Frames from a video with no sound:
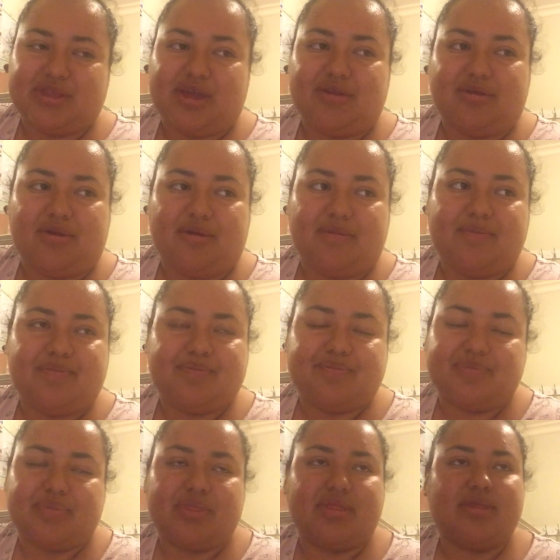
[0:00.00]
I don't know.
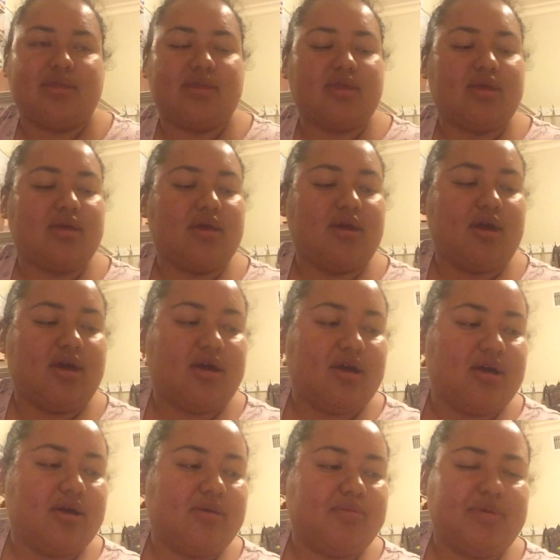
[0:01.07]

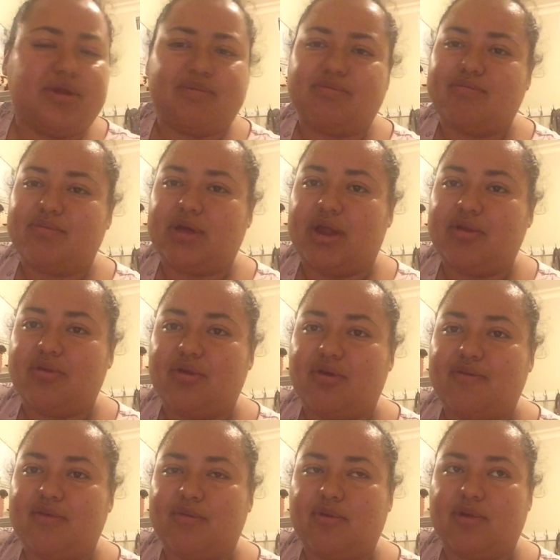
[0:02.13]
Uh, but I don't
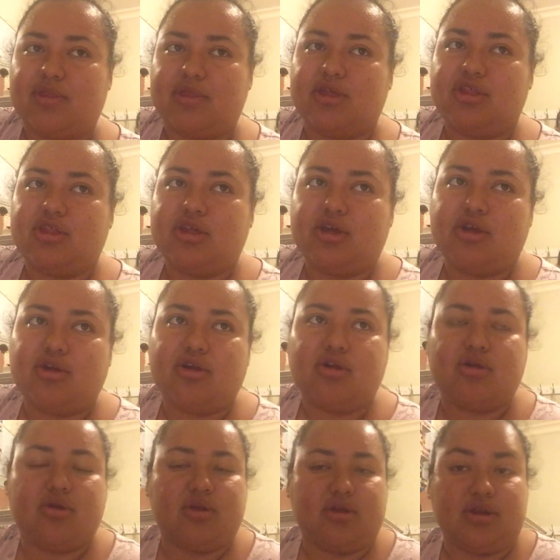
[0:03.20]
know if I'm going this
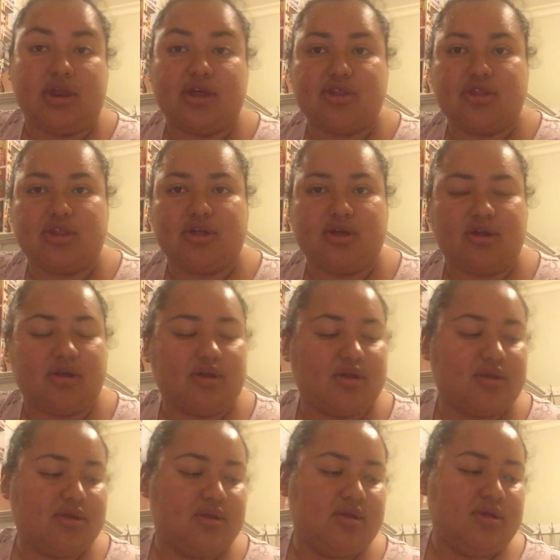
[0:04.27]
year or next
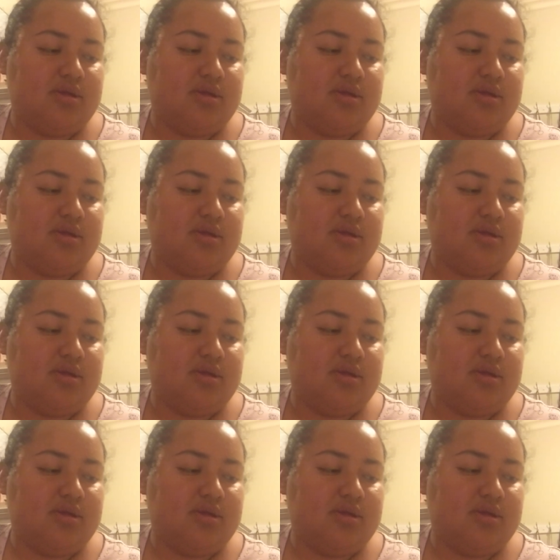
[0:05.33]
year,